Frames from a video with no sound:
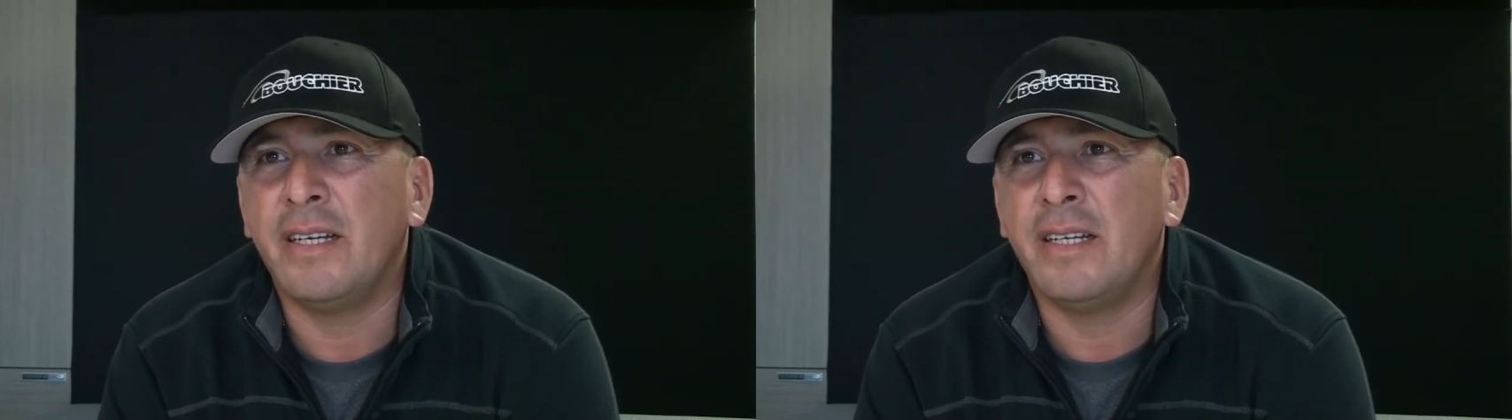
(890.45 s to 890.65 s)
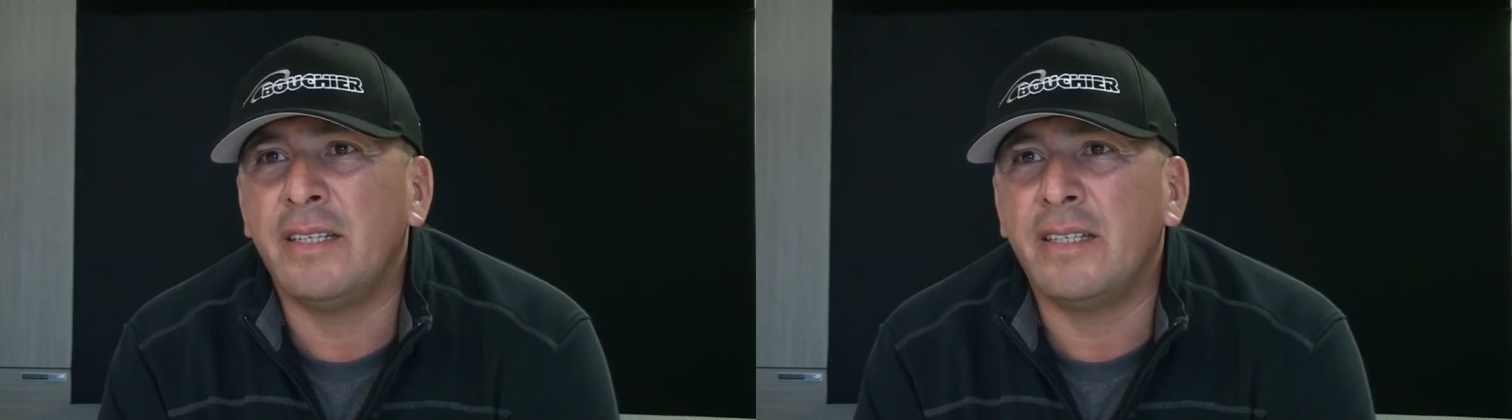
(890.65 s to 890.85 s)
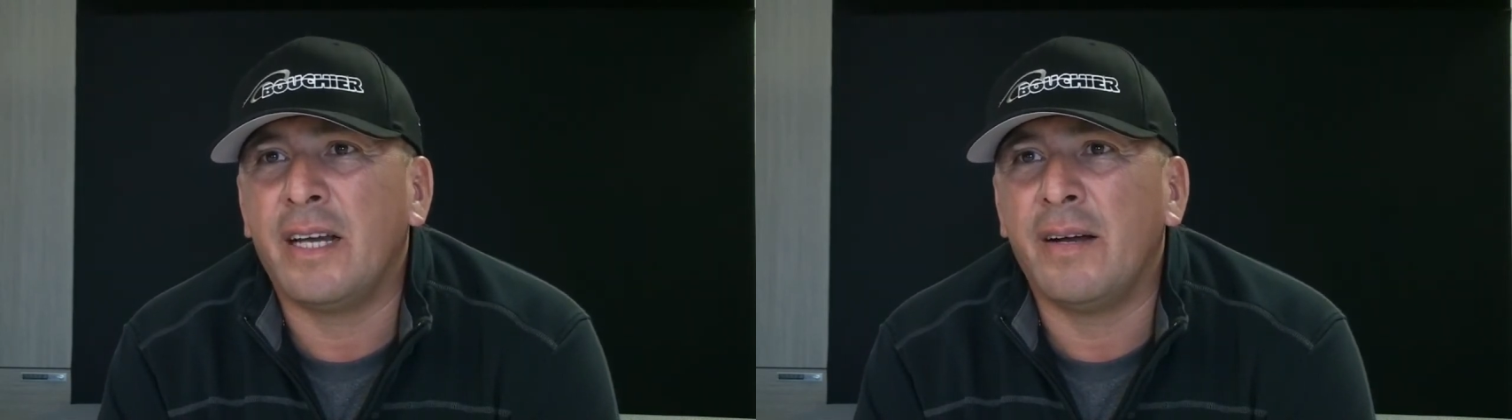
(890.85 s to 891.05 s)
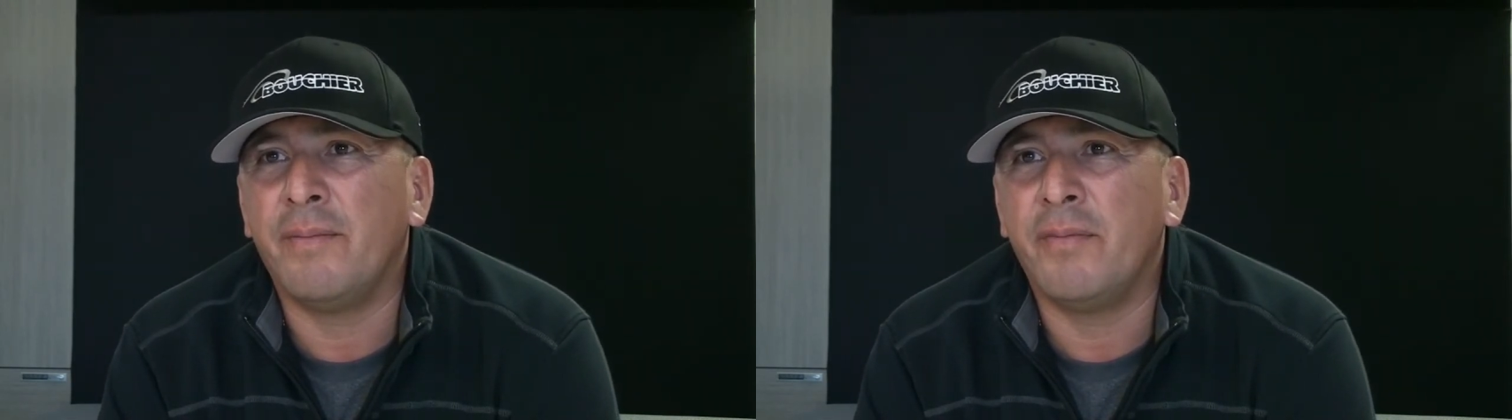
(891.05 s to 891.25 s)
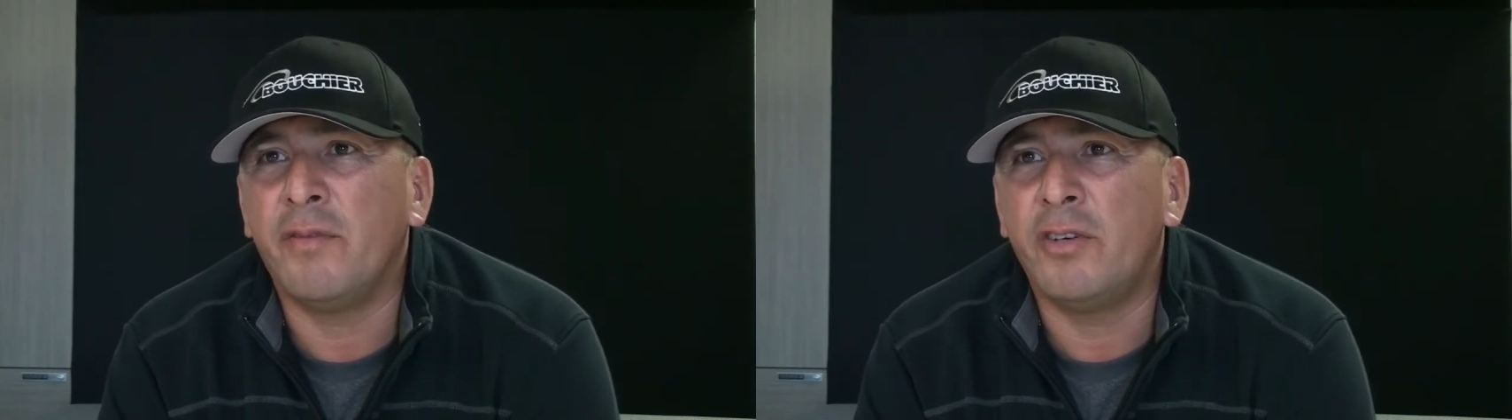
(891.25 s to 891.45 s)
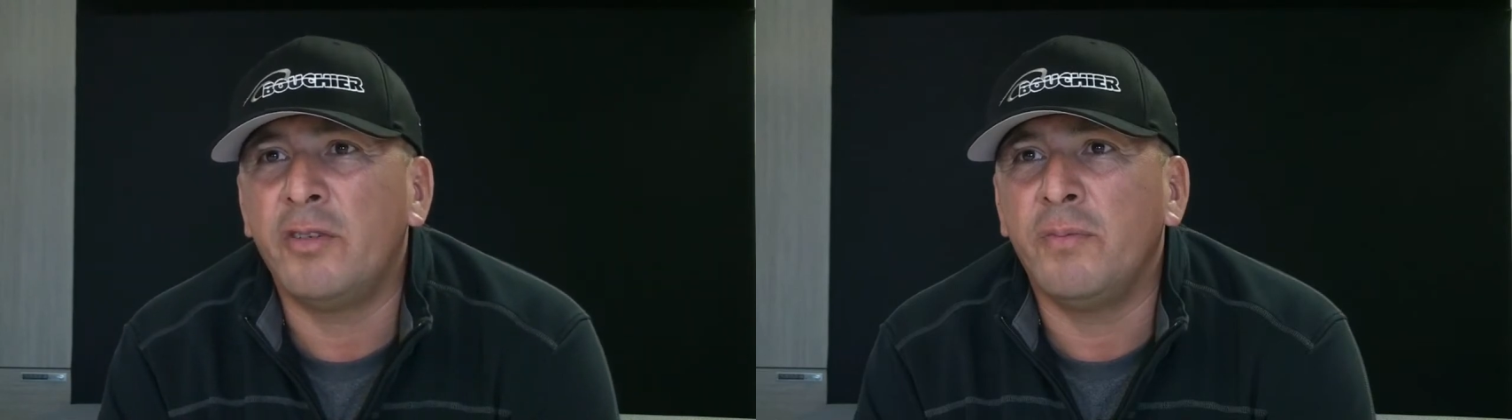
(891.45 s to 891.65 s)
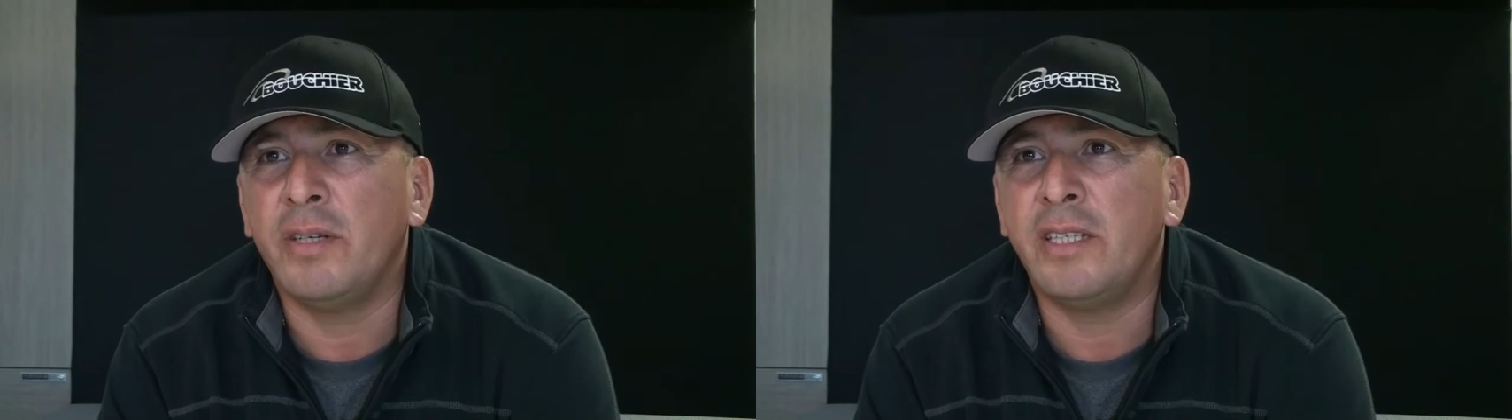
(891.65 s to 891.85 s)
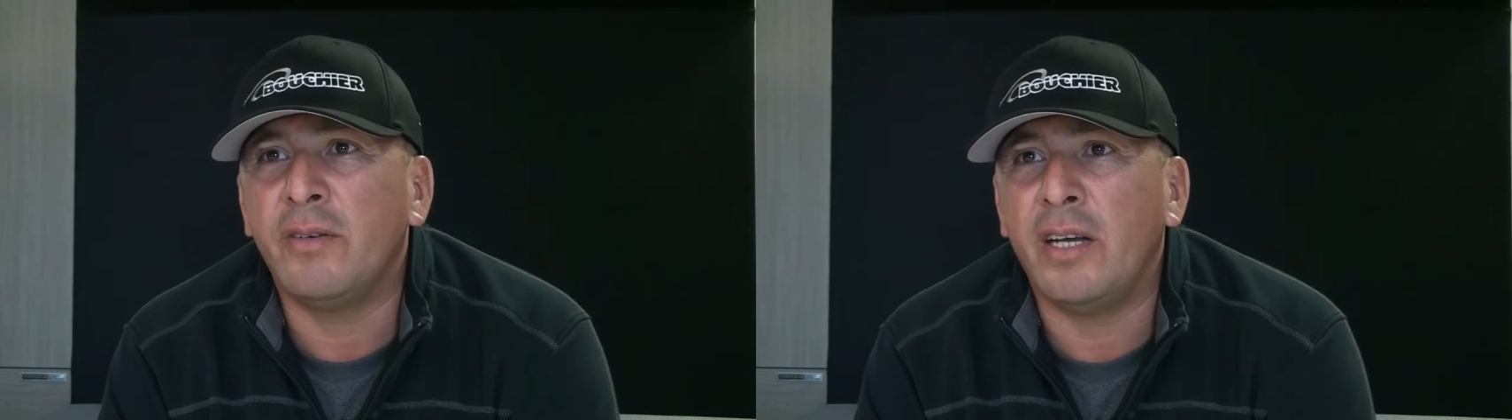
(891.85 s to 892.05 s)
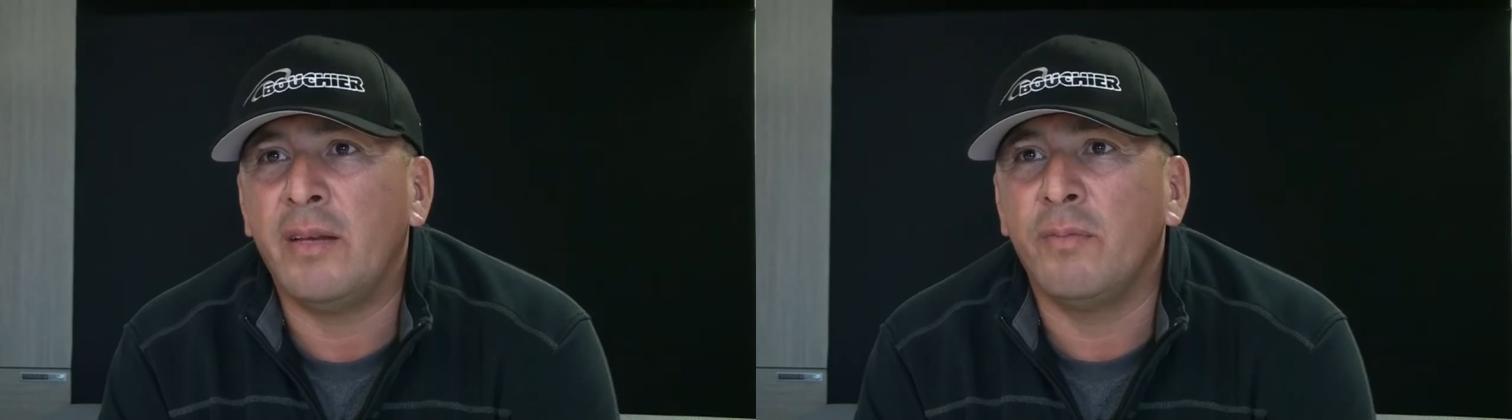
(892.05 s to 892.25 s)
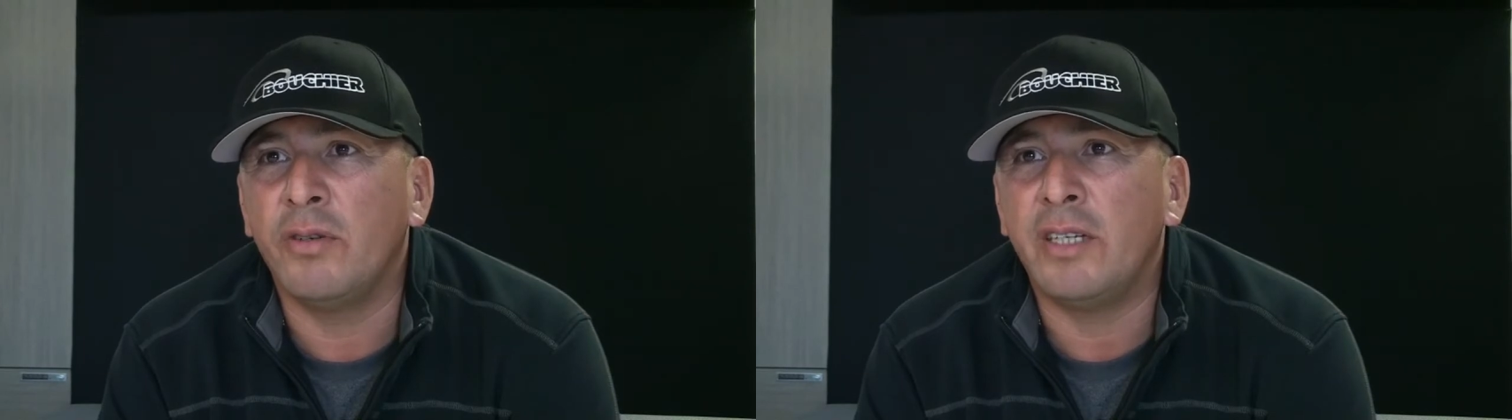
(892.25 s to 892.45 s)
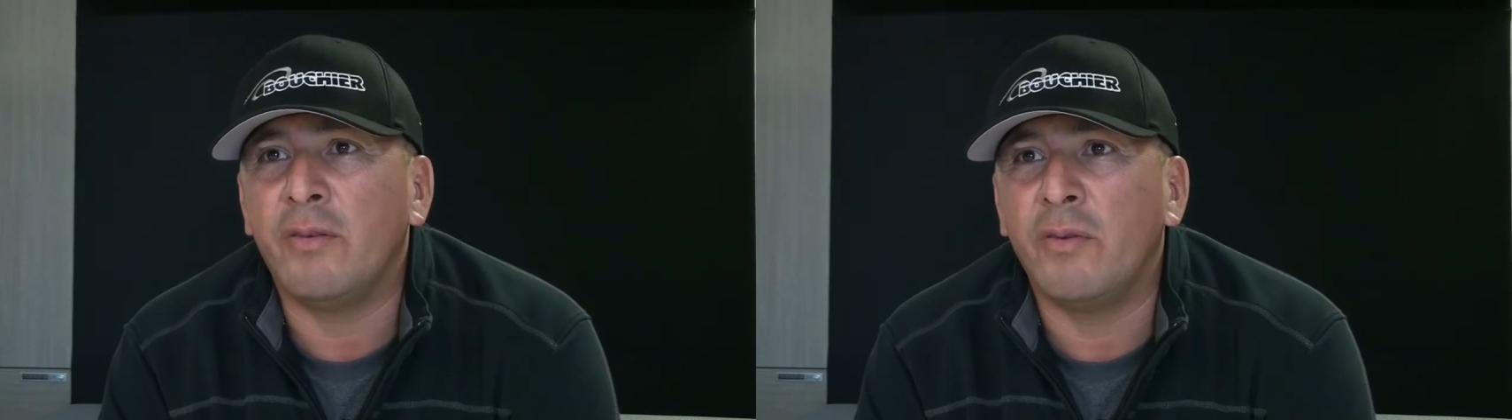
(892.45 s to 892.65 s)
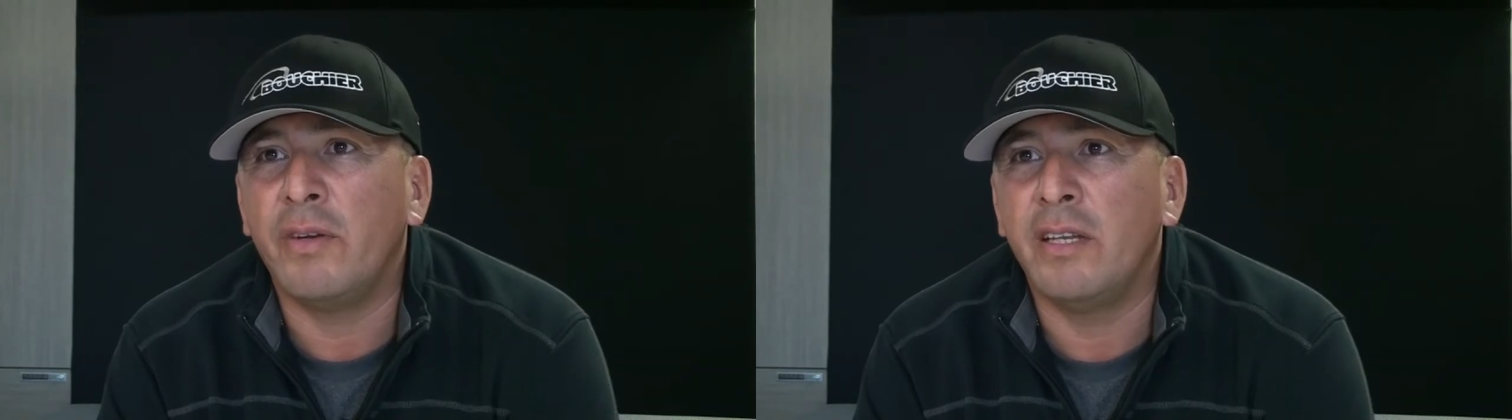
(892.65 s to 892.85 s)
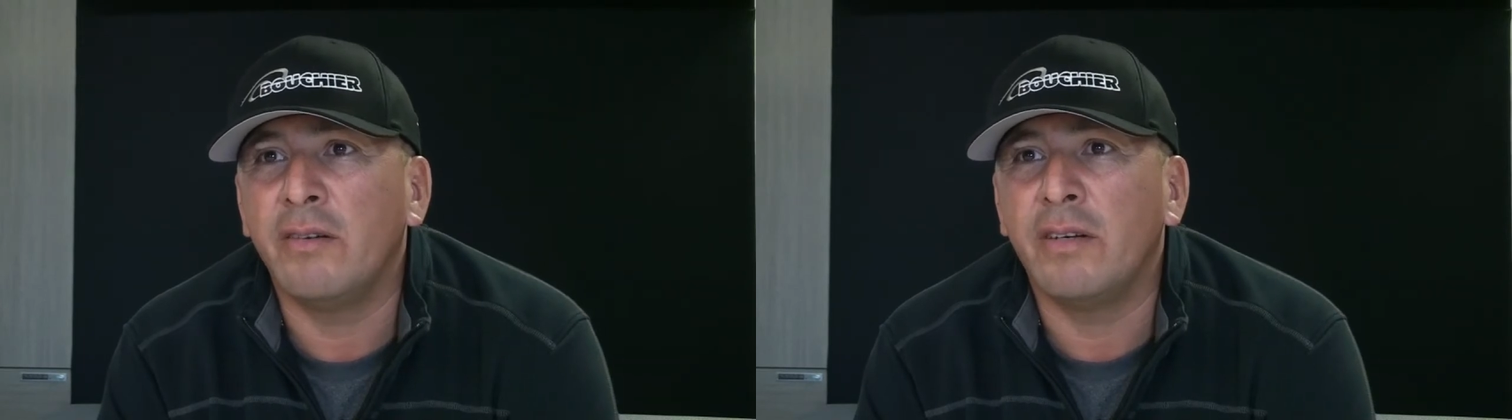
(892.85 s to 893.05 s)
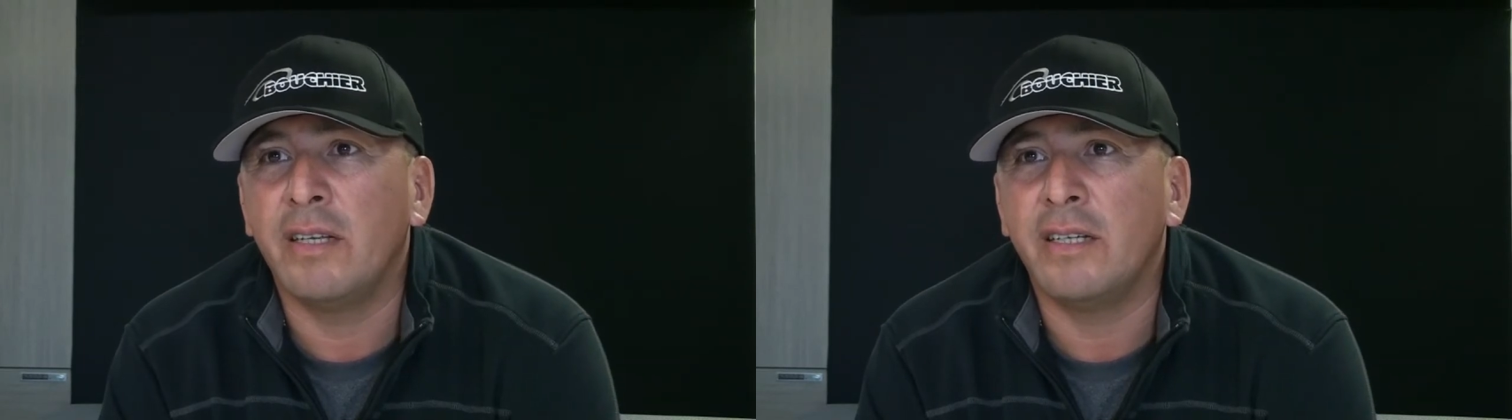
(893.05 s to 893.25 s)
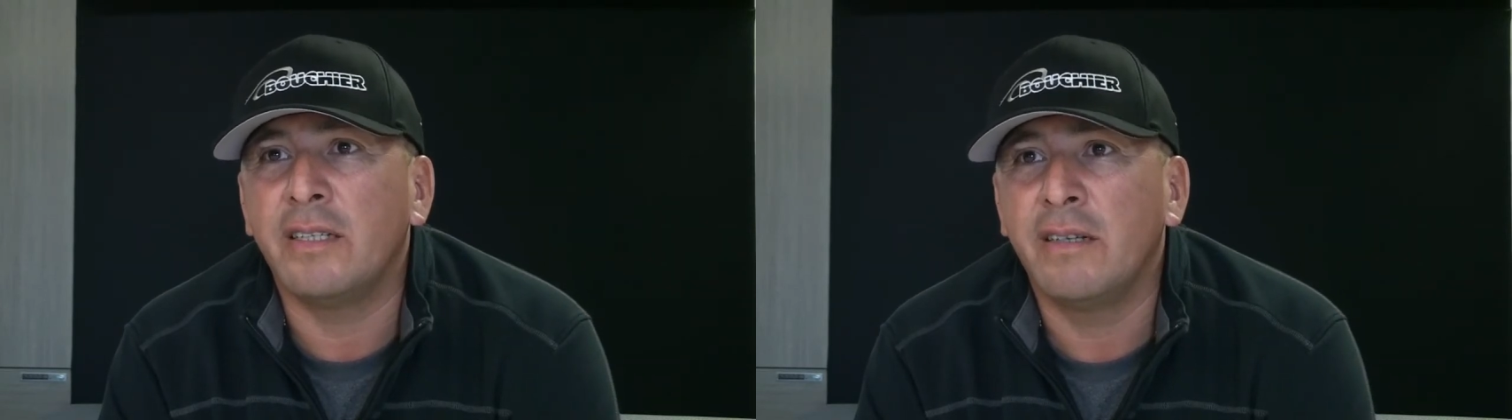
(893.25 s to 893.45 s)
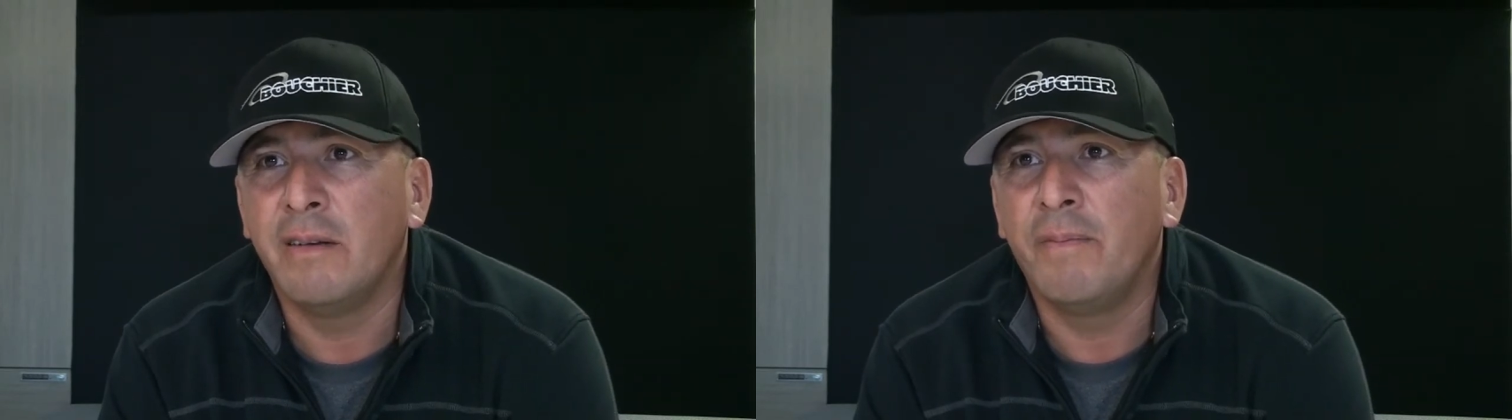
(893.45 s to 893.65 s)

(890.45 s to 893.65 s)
it's um, we're so busy in Bouchier what we do, and it's